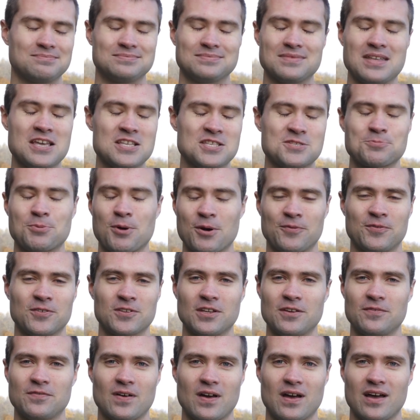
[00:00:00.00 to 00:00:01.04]
it's
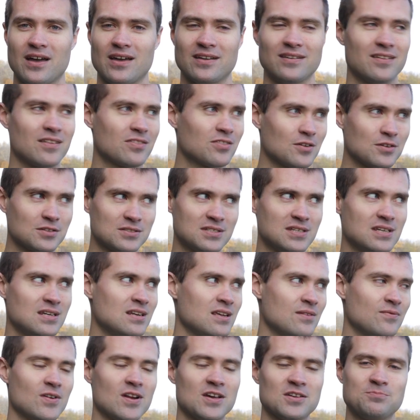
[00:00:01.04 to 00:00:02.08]
perfectly fine. The 13
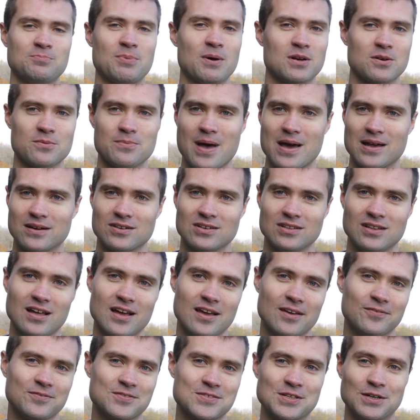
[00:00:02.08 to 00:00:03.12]
even has better battery
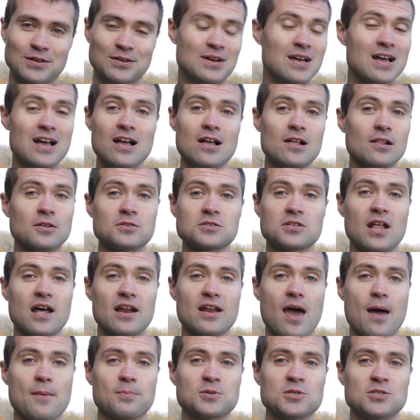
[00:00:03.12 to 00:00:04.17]
life. So there's a lot
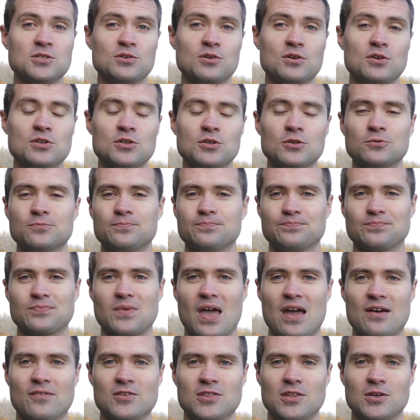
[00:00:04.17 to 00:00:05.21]
of options you can do.
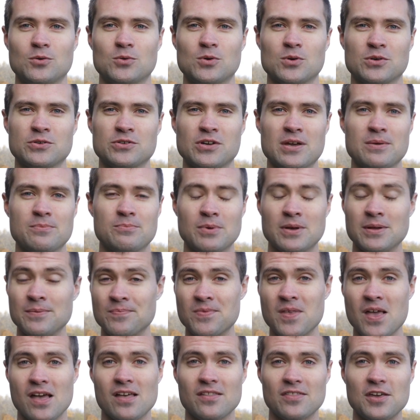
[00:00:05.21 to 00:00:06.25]
Everything will work great, but
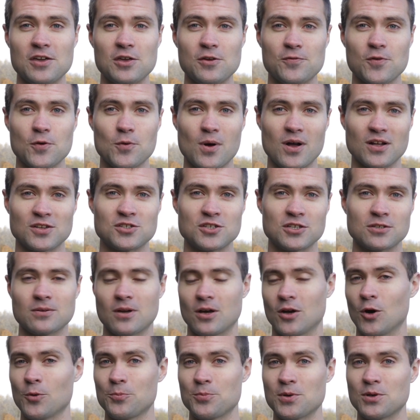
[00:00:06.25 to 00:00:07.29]
thank you for watching.
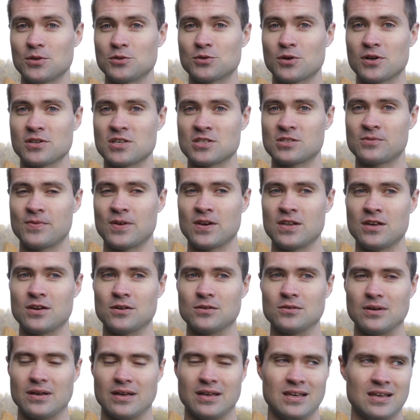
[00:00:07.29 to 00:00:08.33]
I hope you enjoyed this
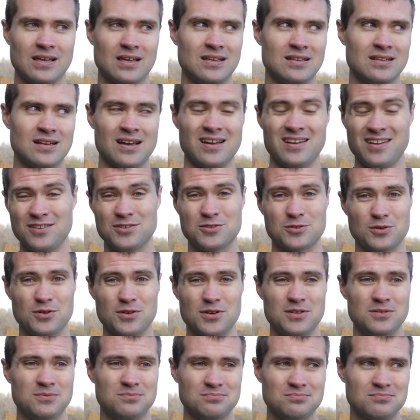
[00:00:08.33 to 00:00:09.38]
video, and I
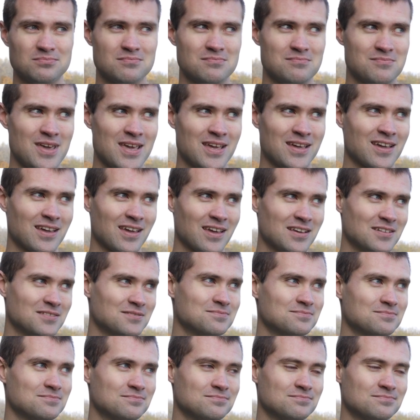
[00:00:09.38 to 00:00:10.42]
enjoyed making it,
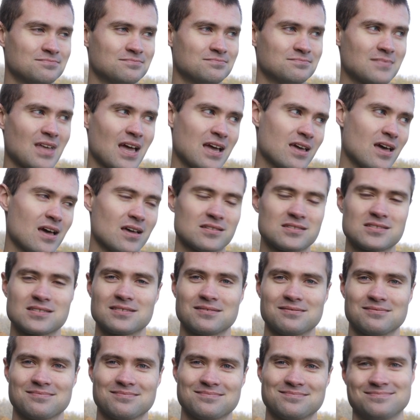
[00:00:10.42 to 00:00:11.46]
I guess.
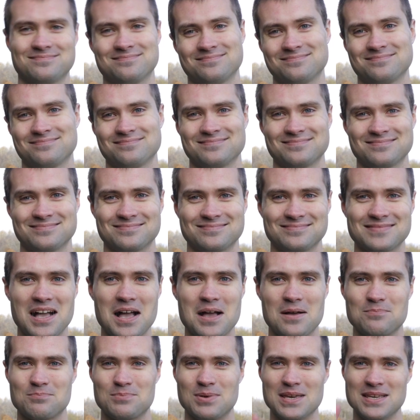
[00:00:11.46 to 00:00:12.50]

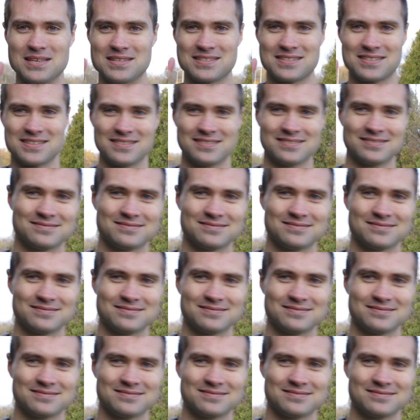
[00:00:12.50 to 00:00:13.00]
Peace.